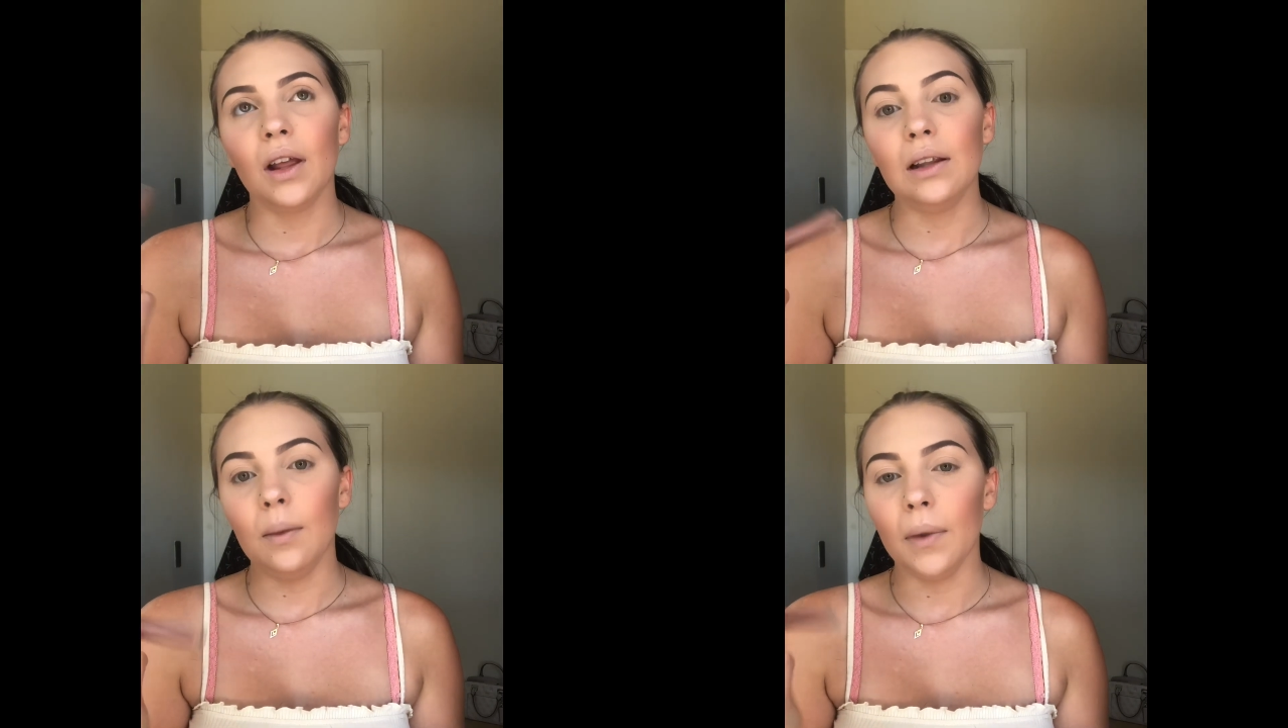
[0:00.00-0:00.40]

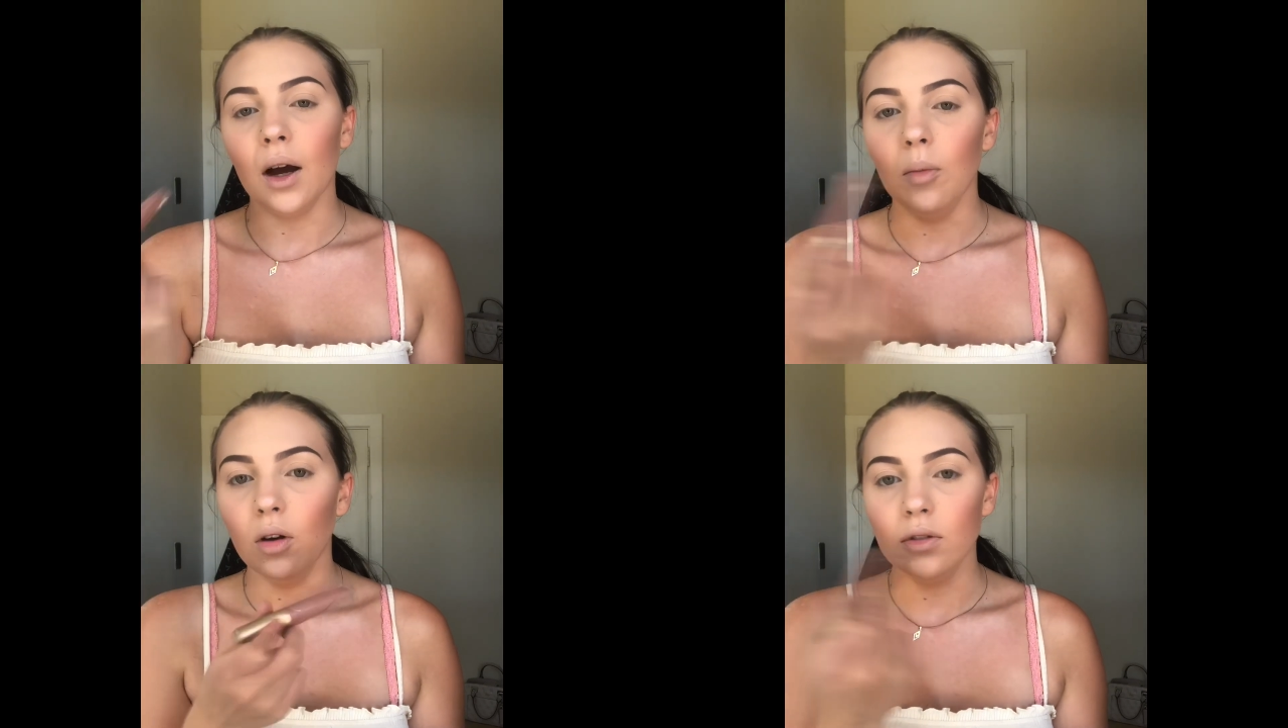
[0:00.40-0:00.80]
lip
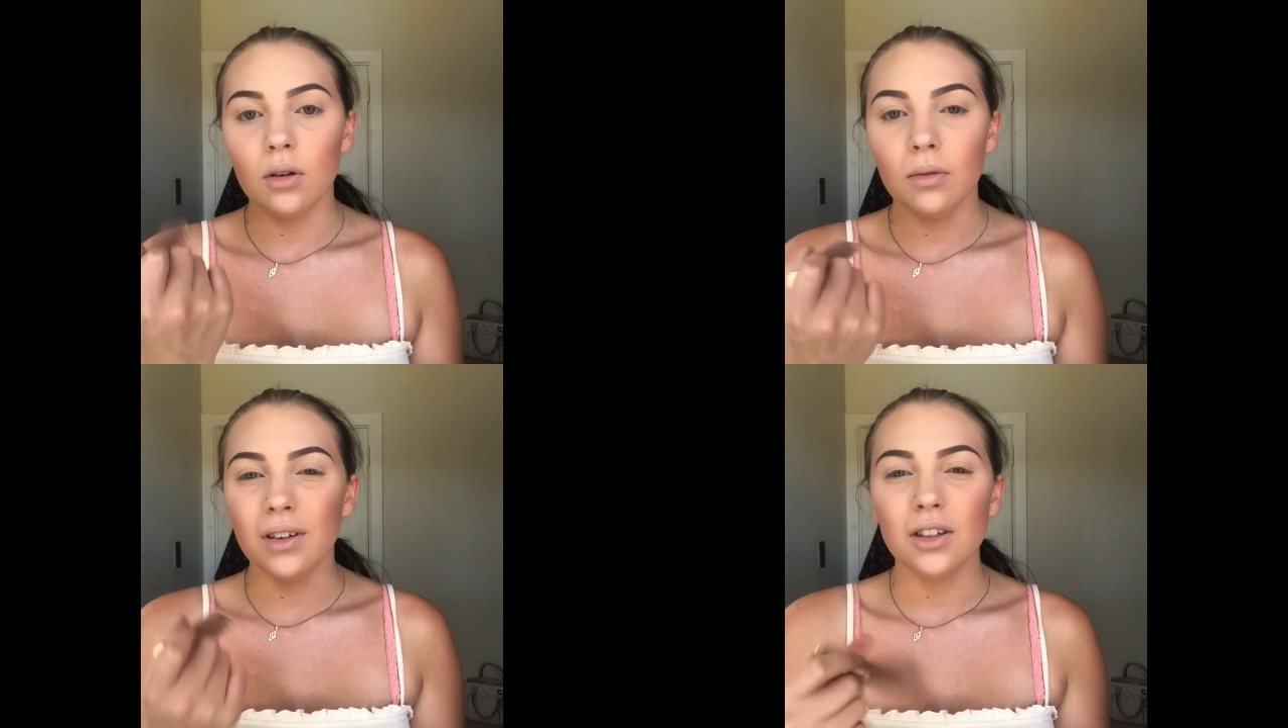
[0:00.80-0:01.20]
balm over
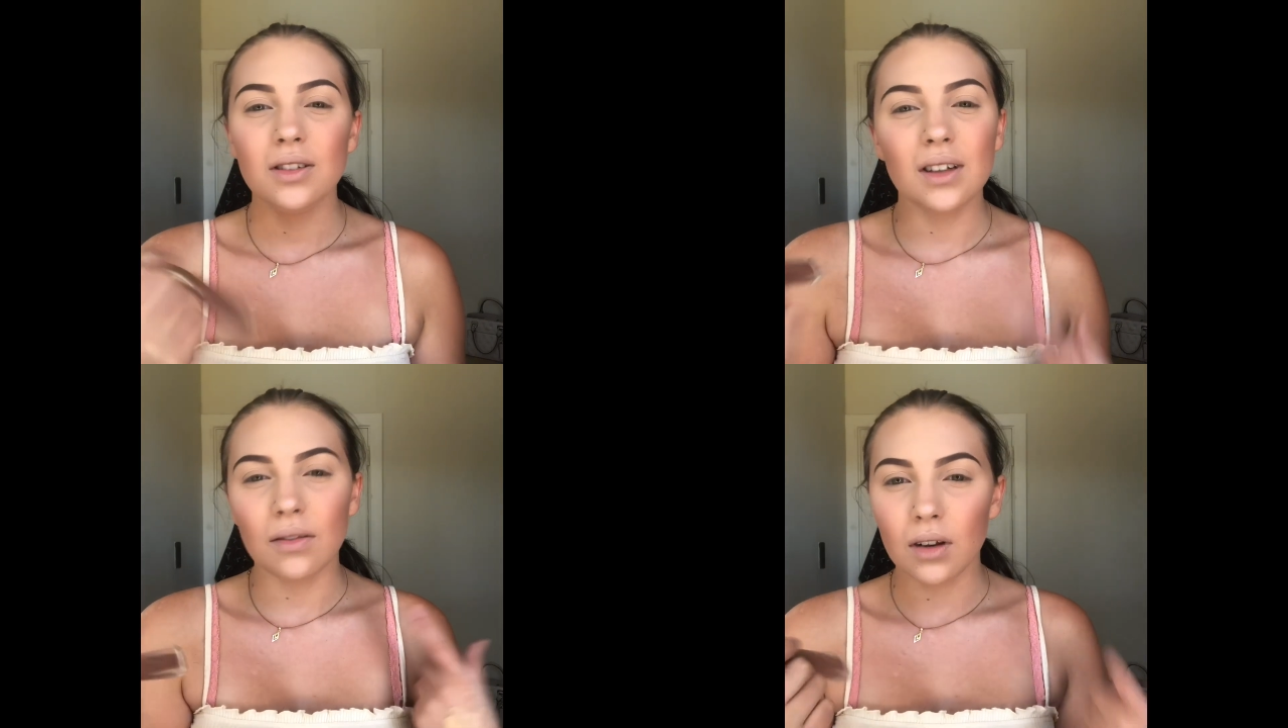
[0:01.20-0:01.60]
top of it
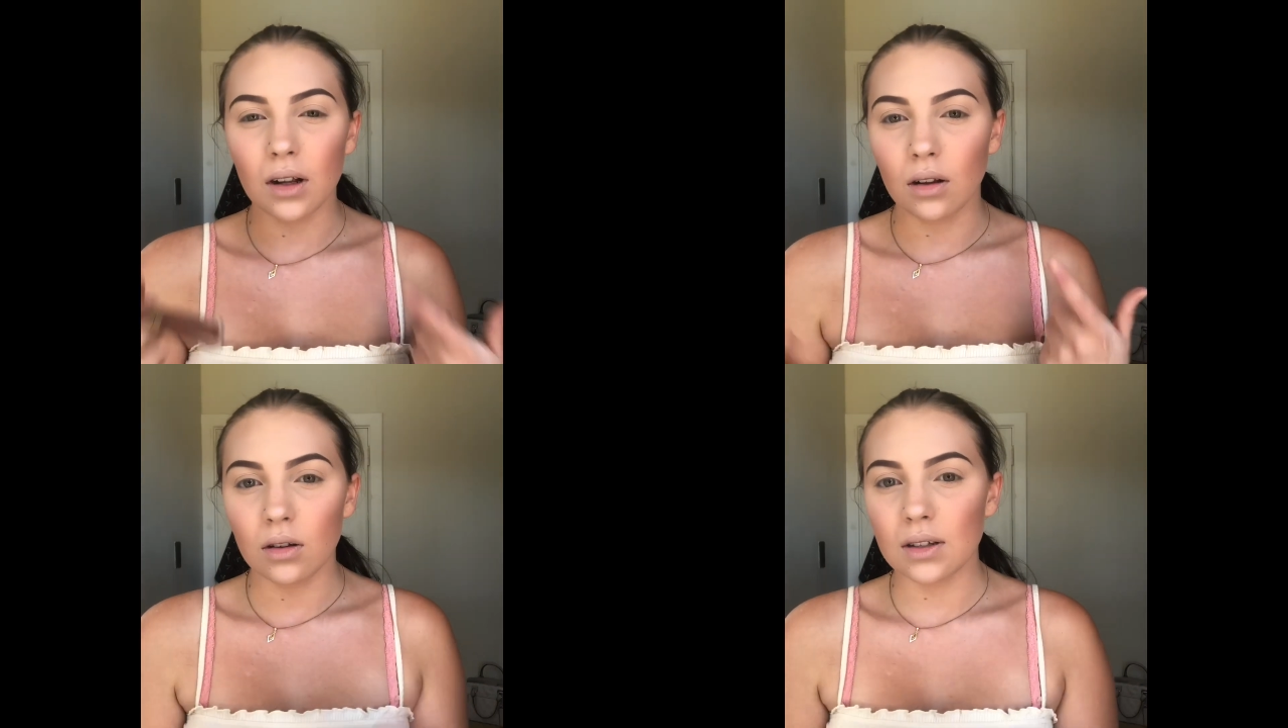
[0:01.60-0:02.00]
just to give it
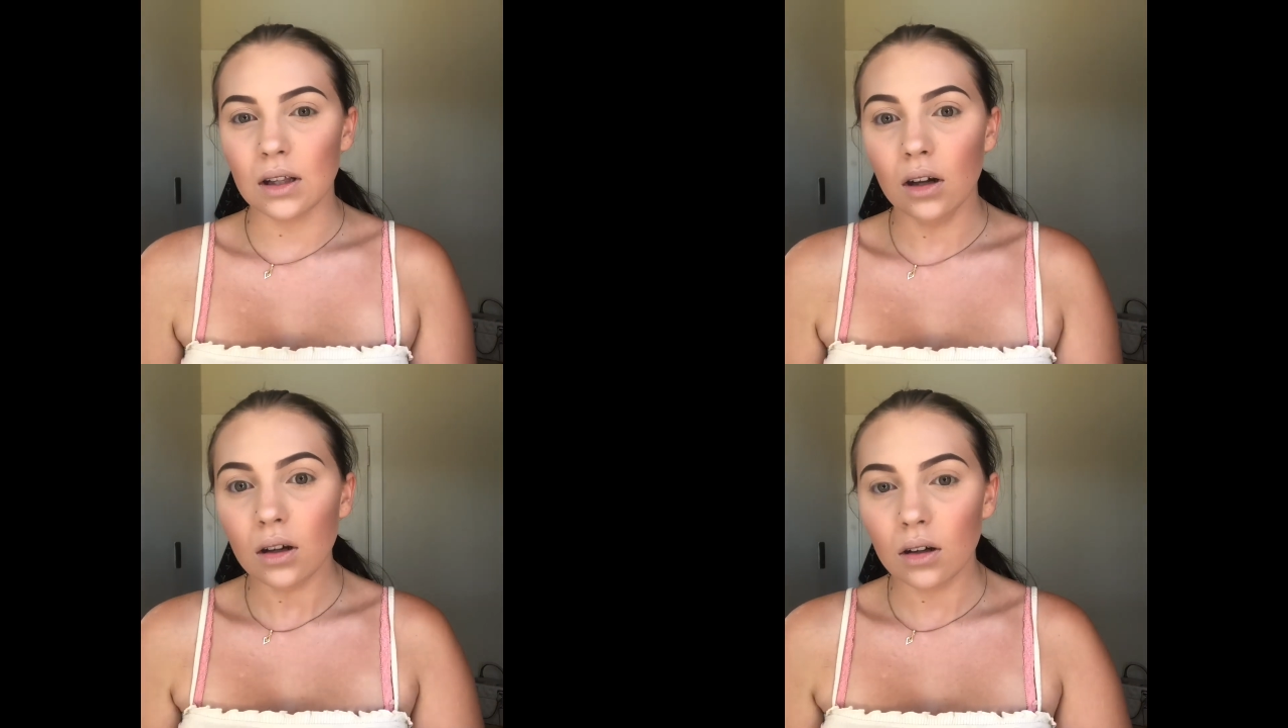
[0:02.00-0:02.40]
a glossy
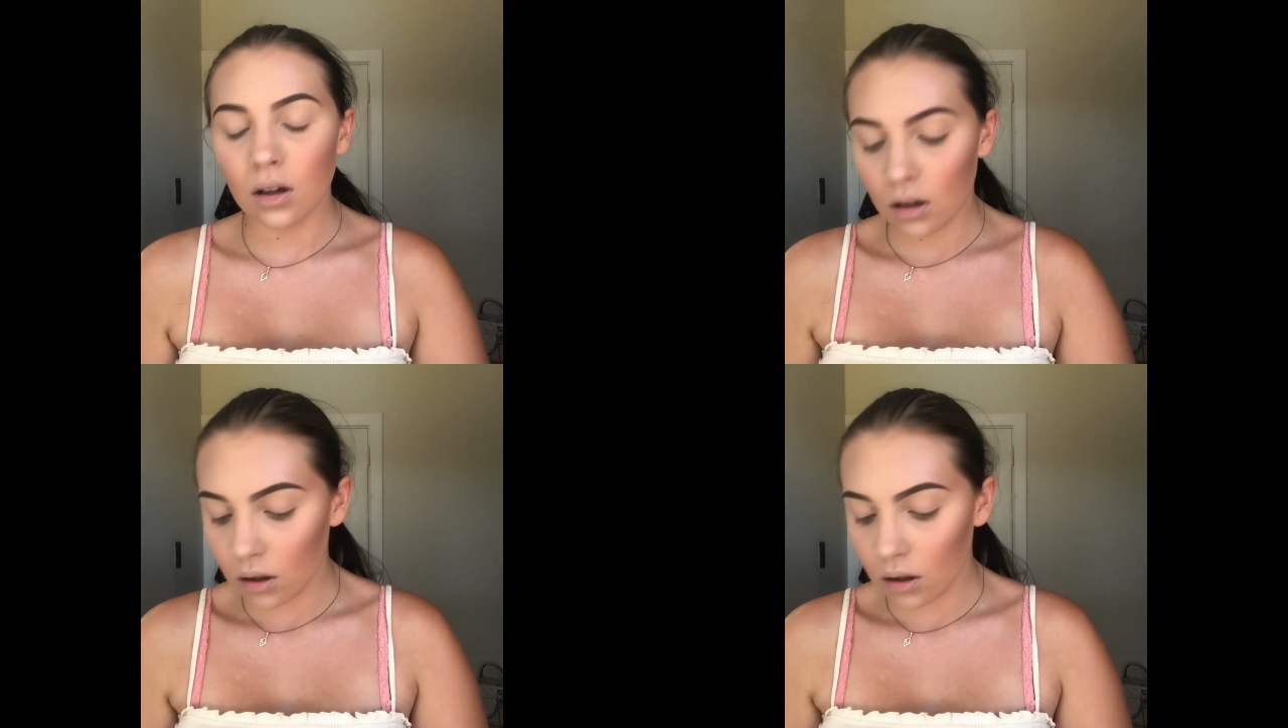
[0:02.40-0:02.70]
look.